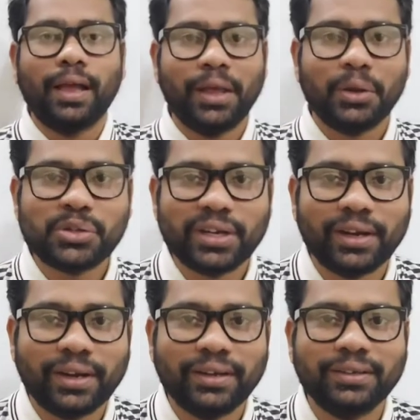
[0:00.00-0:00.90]
Hello
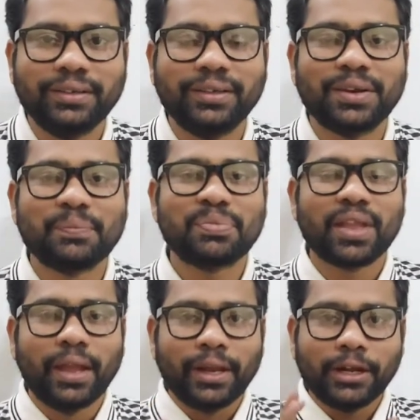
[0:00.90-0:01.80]
children,
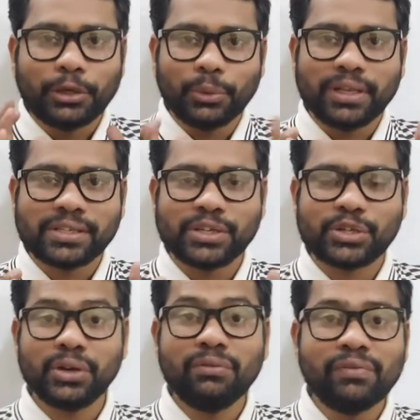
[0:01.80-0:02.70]
in a today's
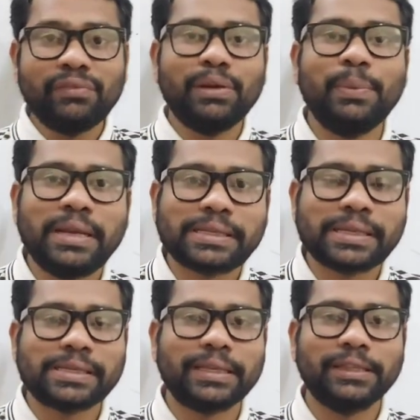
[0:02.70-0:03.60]
session we will be
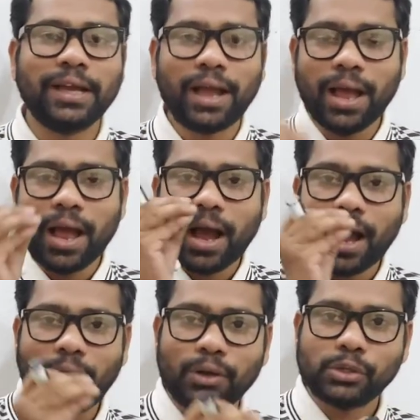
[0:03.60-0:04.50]
discussing the
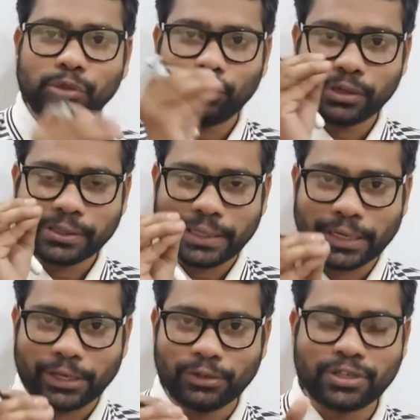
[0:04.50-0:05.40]
household
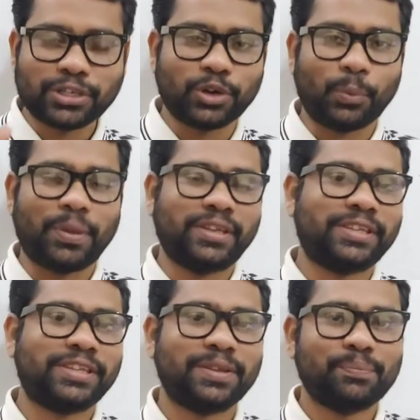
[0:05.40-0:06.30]
circuits topics.
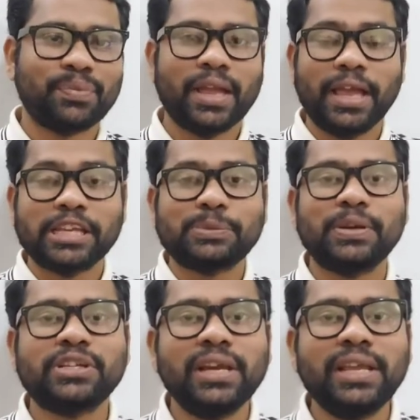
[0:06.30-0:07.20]

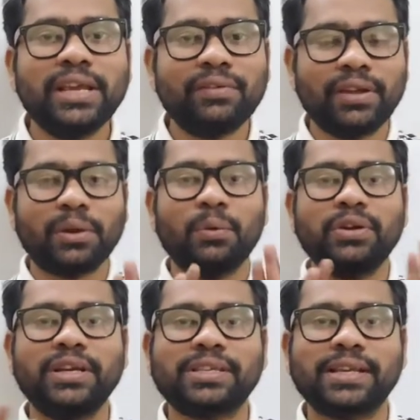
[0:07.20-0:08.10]
Especially here we are going
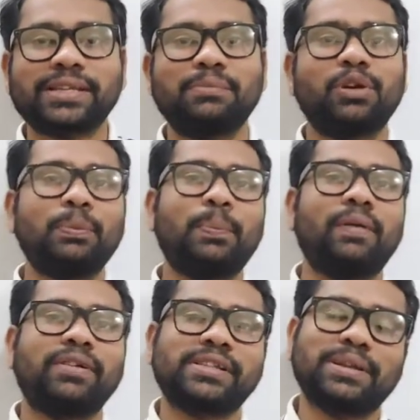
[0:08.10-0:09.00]
to discuss about a
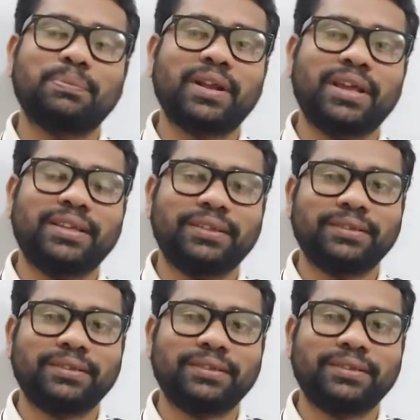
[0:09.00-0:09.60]
power supply.